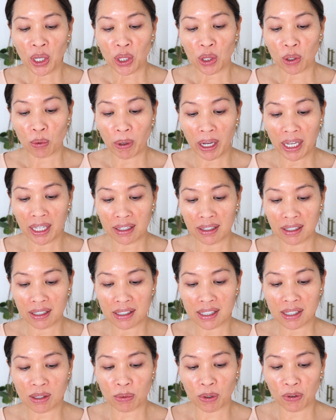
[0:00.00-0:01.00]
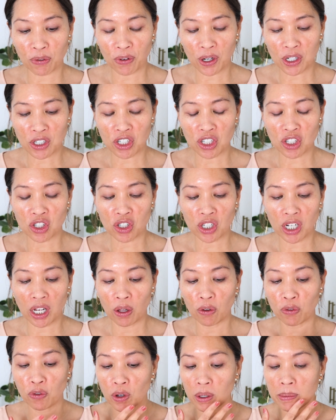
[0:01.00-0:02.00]
The Weightless Refreshing
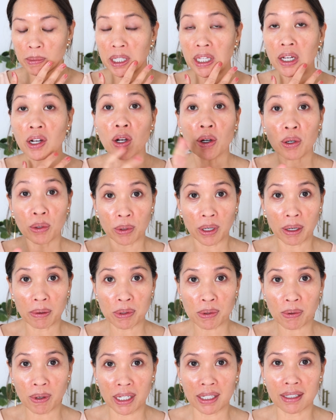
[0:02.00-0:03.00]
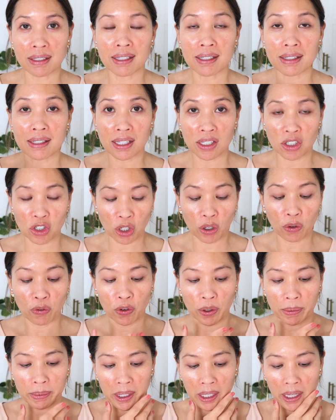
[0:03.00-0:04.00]
Gel Formula. Oh, I was right. It's a gel
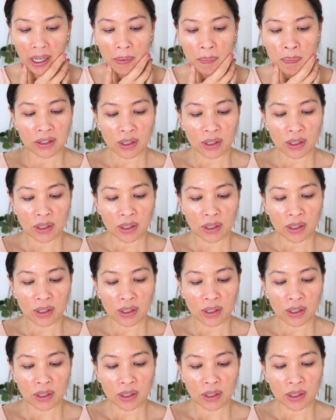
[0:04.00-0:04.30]
formula.